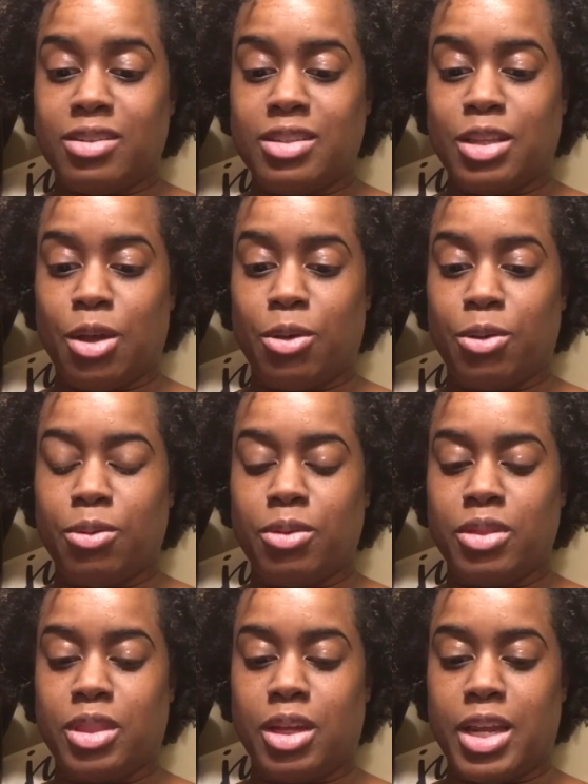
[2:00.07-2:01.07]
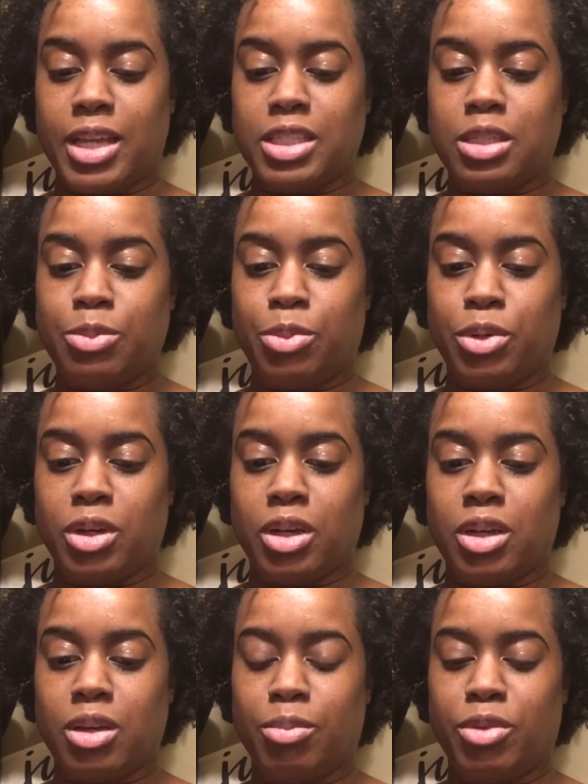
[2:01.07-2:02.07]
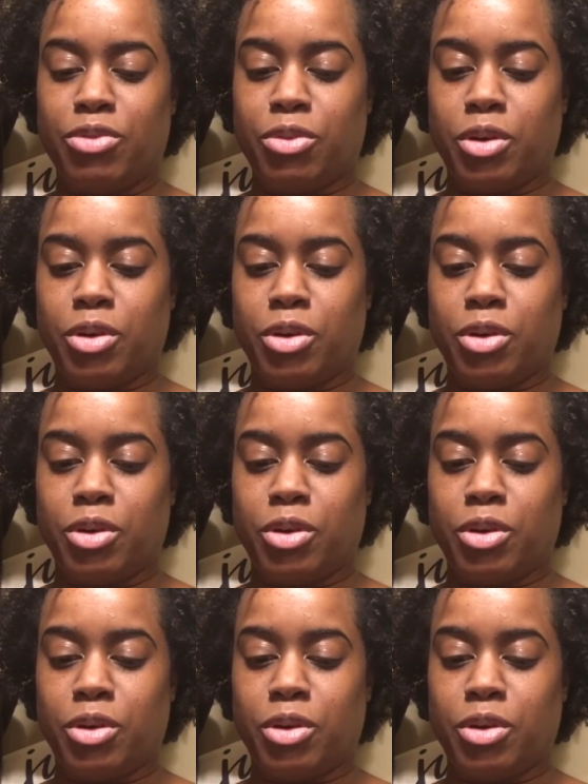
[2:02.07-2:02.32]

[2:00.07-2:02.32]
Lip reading: So the next book before